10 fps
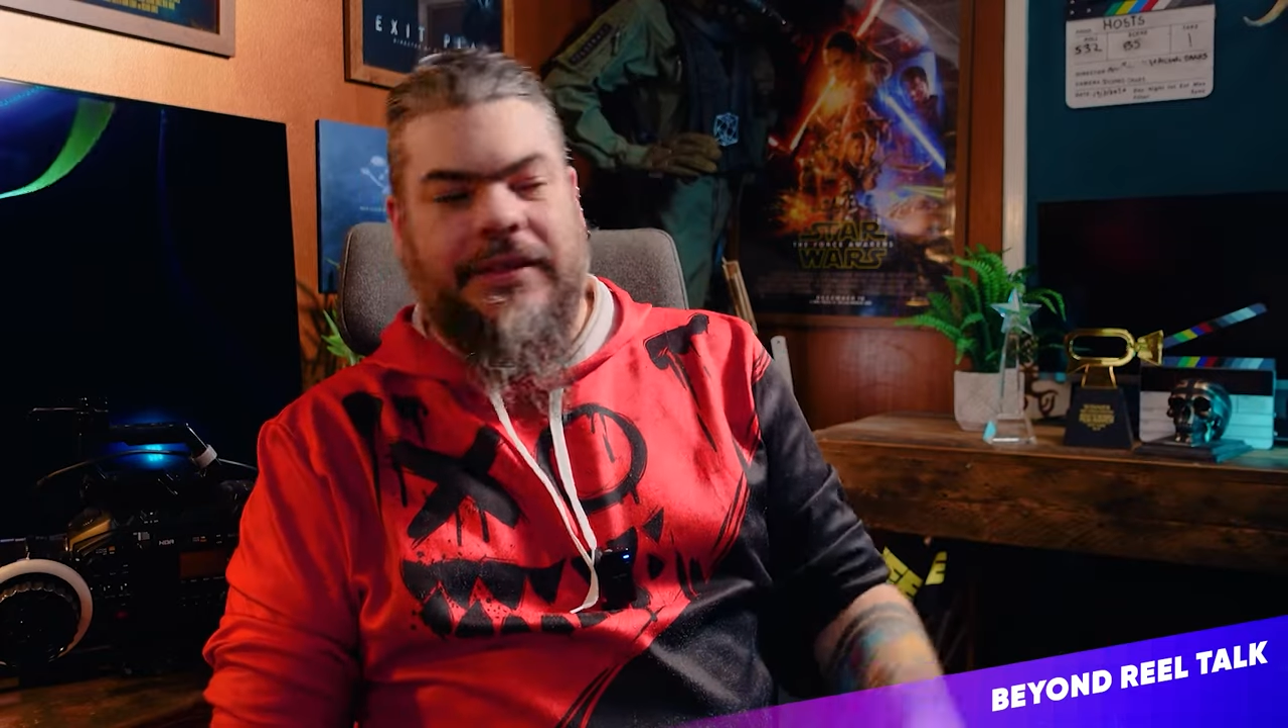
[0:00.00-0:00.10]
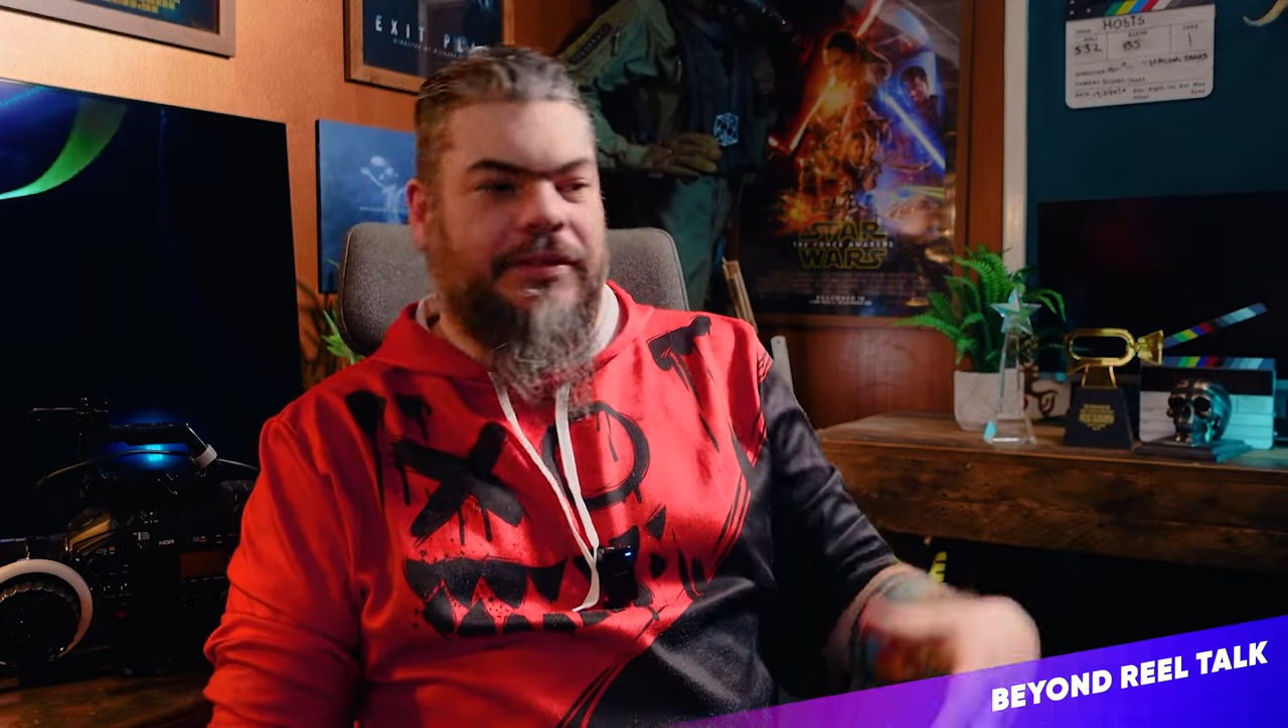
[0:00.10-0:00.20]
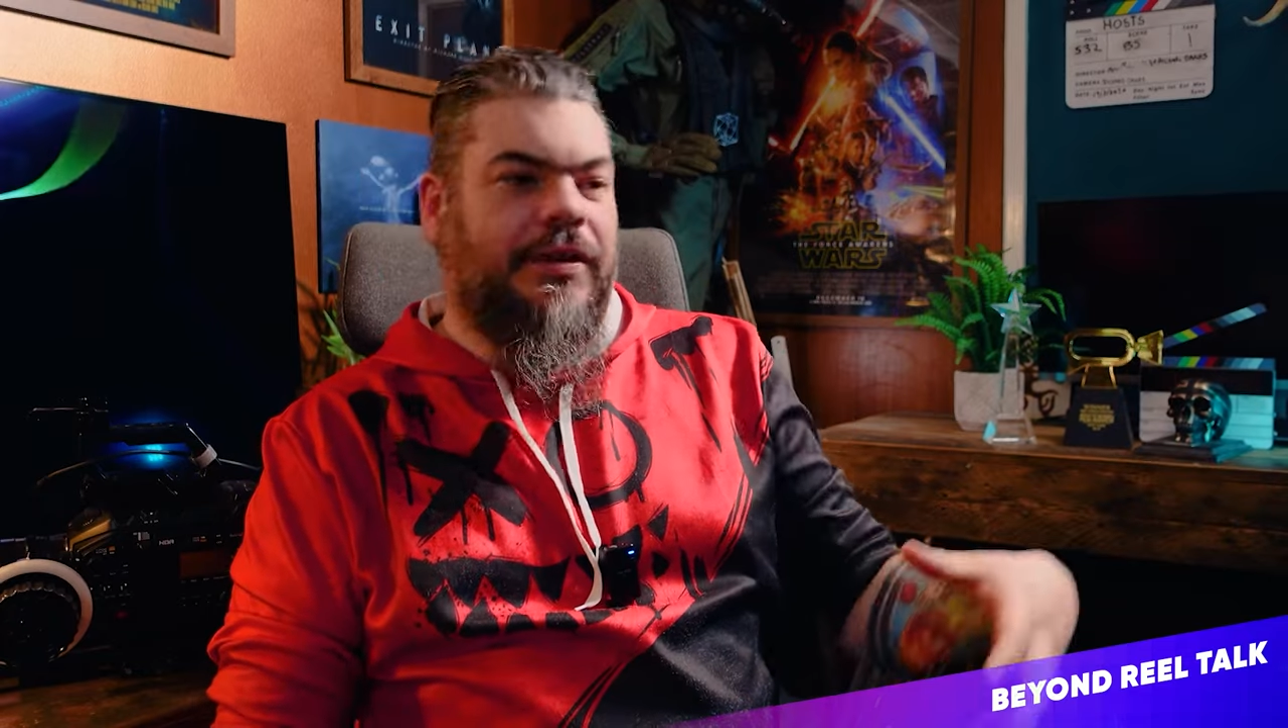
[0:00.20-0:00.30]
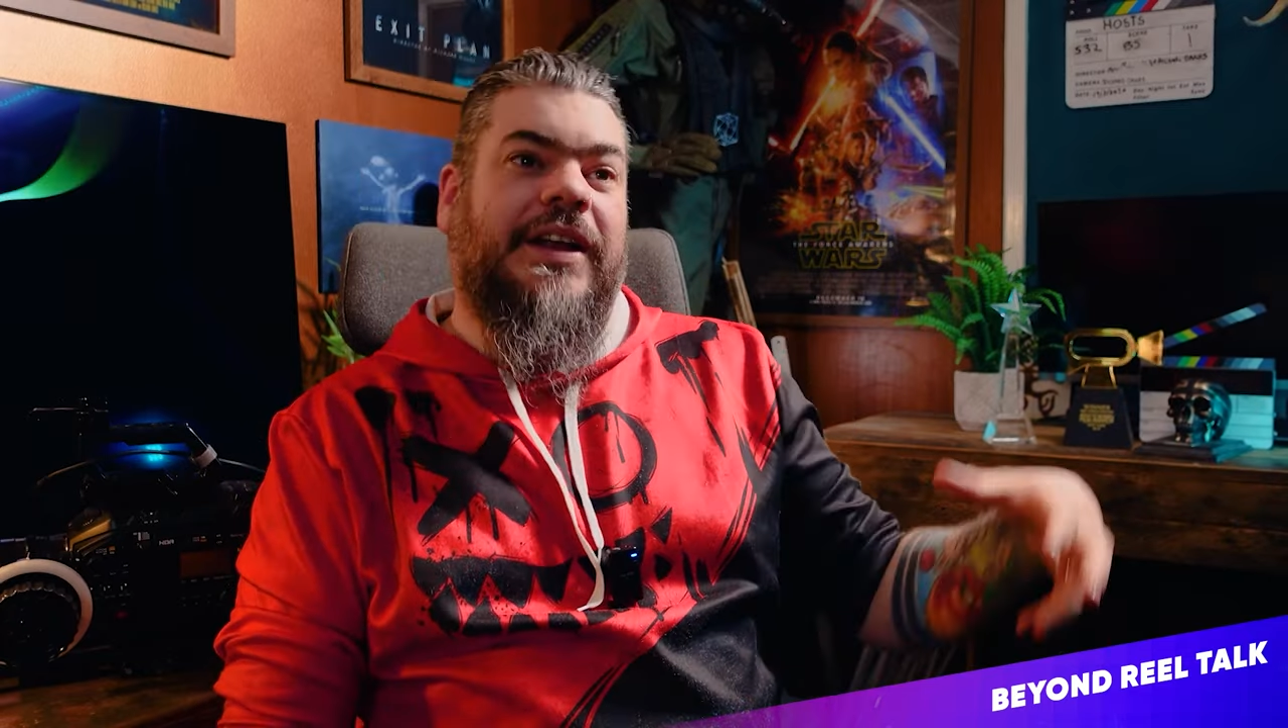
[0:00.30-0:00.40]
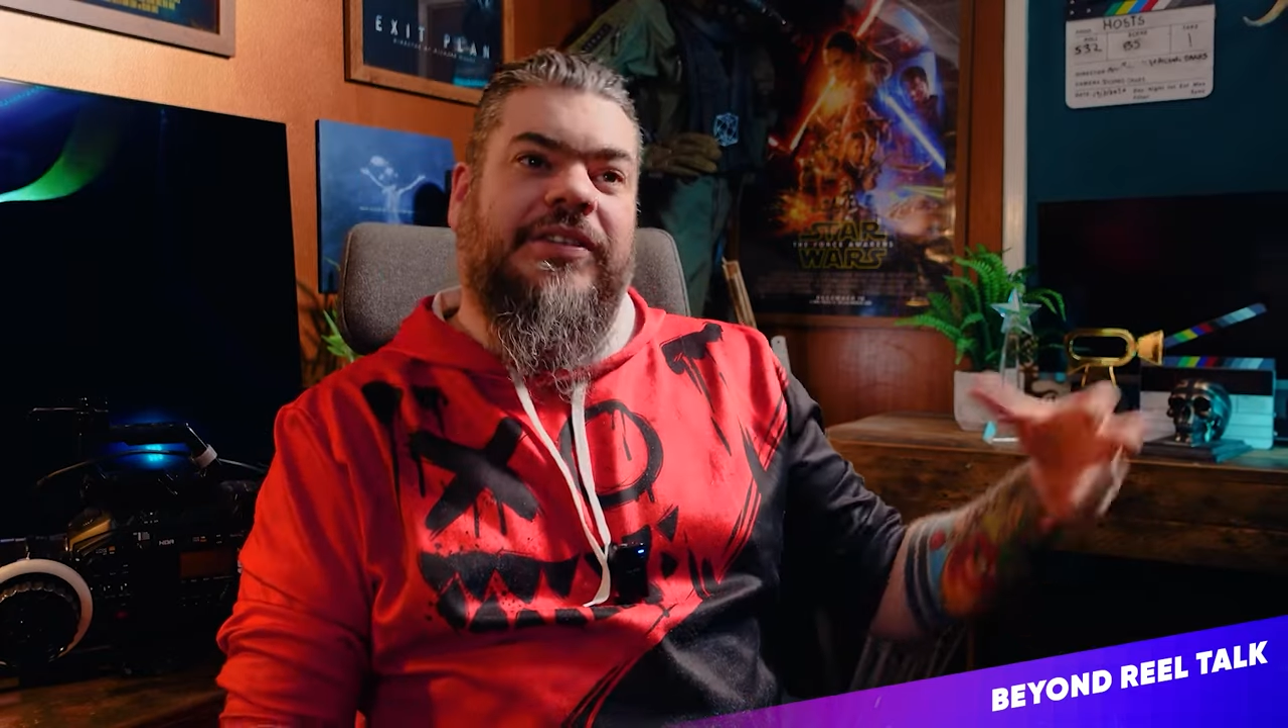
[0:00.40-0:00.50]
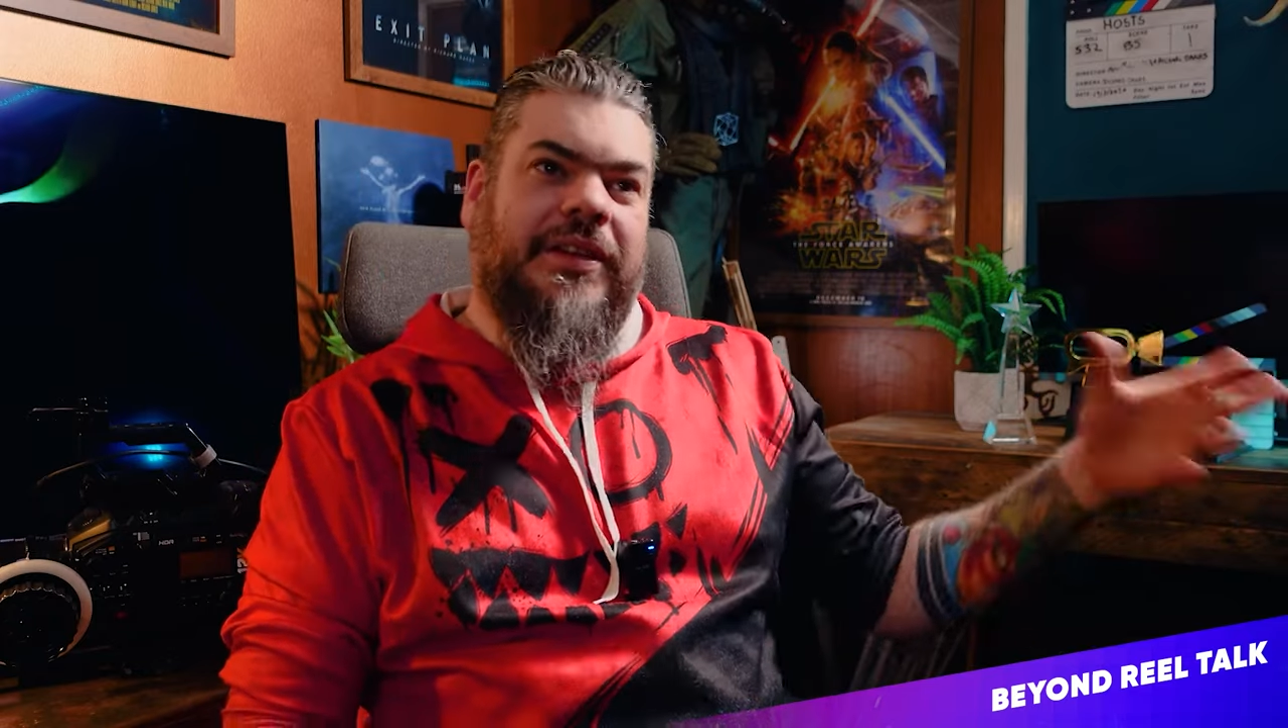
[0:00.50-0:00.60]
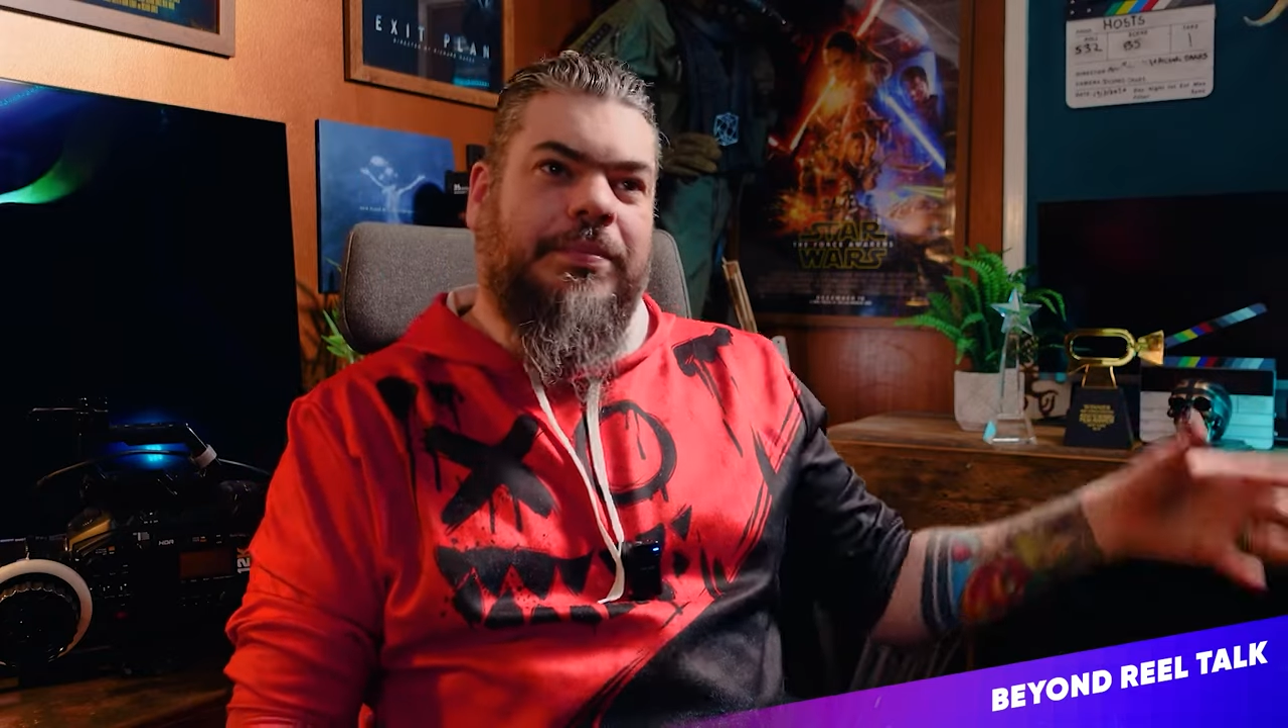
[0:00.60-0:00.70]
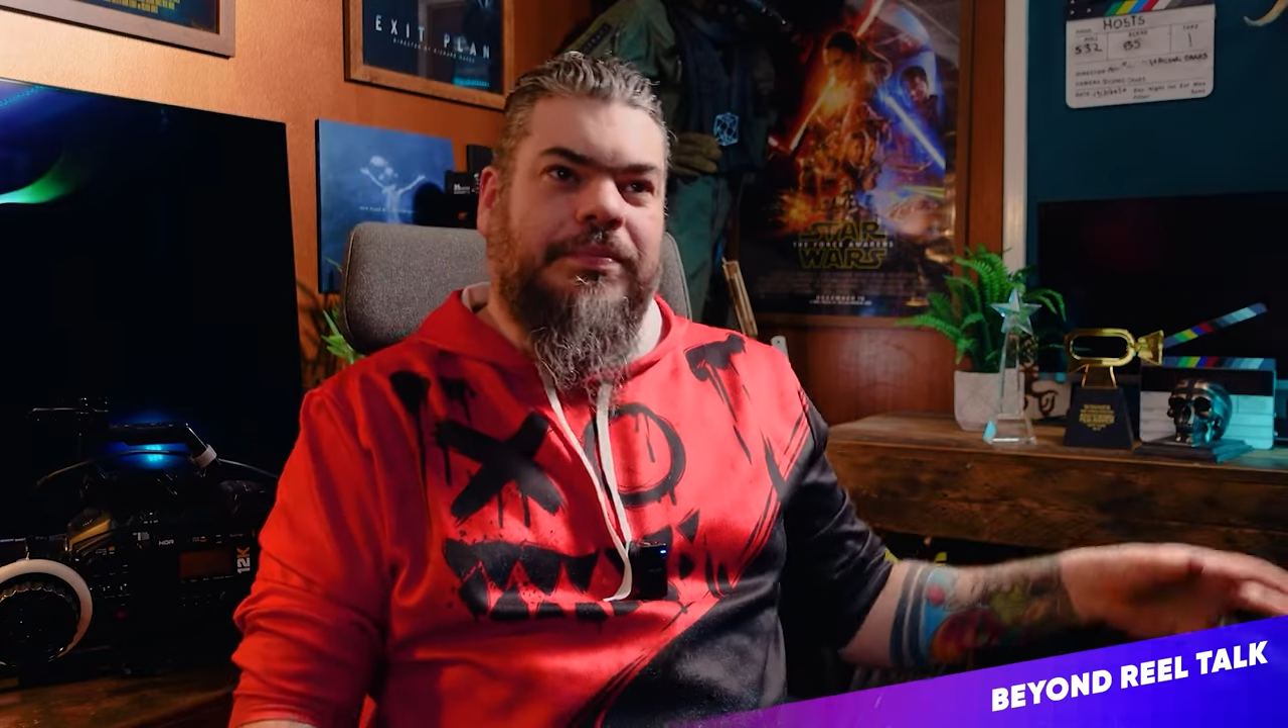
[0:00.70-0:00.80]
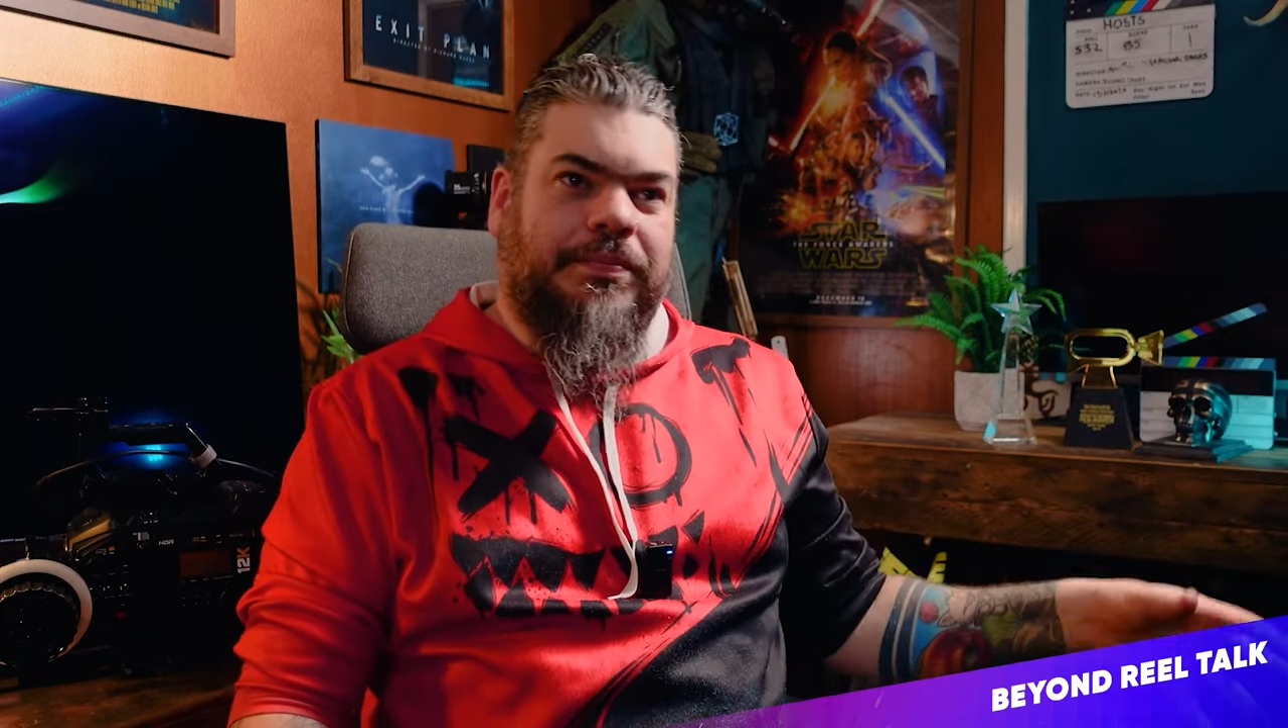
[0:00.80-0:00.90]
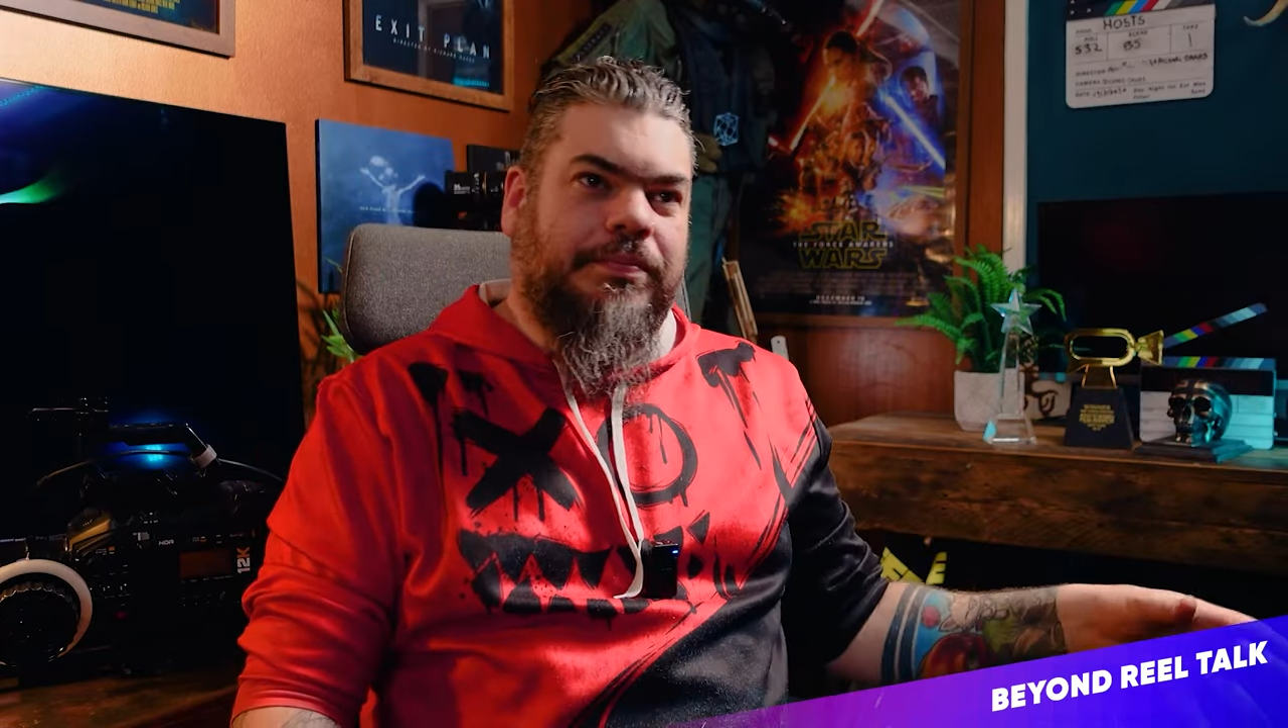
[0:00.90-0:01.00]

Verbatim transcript: the reds, they're